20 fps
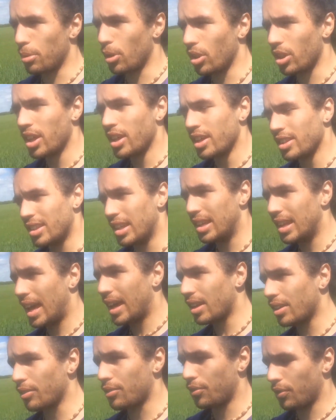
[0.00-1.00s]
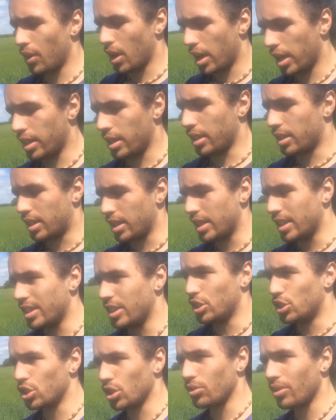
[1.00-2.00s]
but the length and
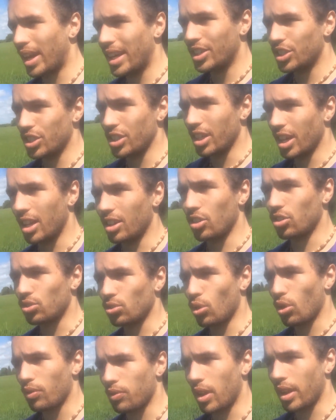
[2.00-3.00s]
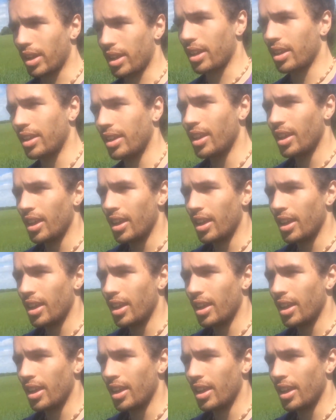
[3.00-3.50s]
the duration and sort of like